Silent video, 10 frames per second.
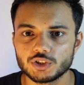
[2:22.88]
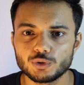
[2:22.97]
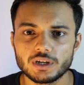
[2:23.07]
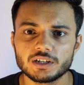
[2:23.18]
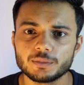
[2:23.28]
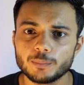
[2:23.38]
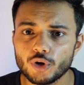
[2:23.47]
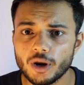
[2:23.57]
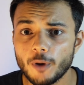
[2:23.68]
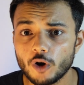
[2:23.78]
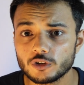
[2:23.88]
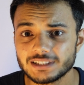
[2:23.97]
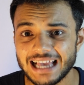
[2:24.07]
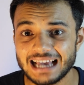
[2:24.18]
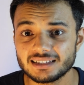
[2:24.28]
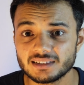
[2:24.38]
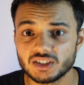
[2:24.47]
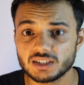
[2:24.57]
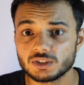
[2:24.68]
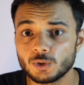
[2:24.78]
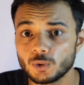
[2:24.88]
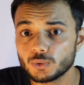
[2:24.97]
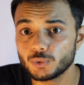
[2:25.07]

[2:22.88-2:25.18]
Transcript: To learn more about SaaS, just go to